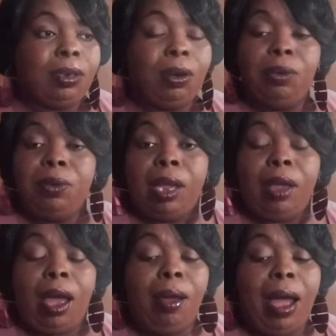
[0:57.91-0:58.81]
The only
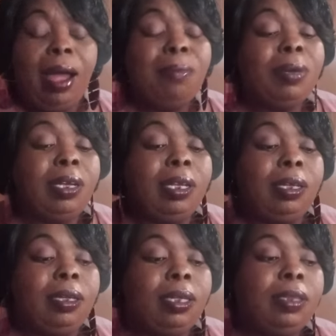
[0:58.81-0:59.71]
I, I'm
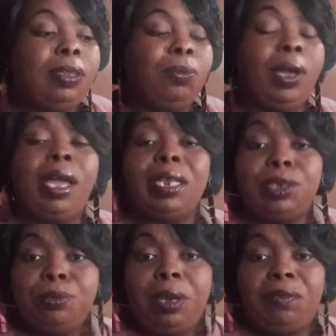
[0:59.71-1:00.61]
a the way I
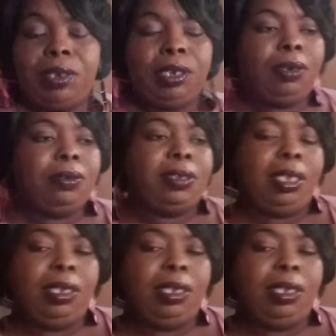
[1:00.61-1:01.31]
do my videos